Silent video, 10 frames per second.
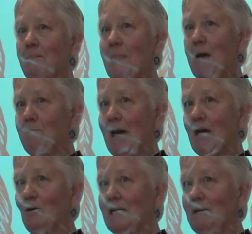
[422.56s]
that
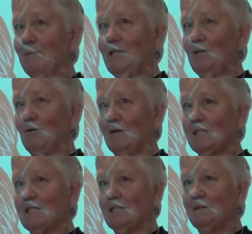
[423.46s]
matter deeply to
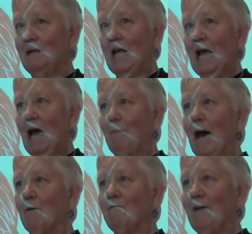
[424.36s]
us
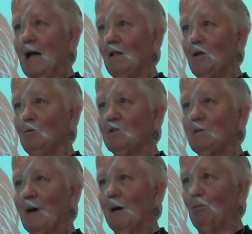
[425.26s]
about values,
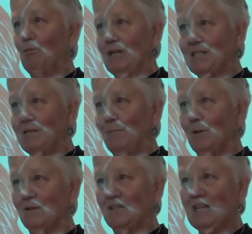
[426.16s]
about
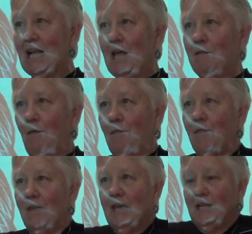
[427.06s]
principles, the
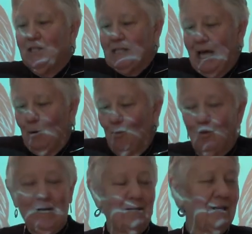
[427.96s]
things that
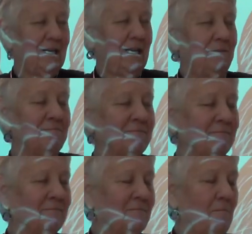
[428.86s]
really
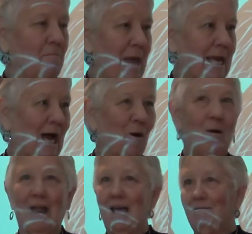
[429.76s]
make
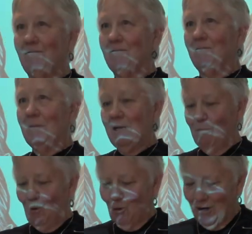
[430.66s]
our life
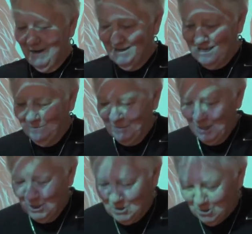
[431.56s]
important
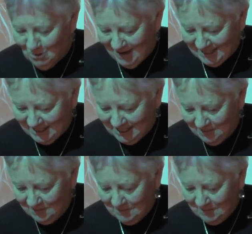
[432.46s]
to us.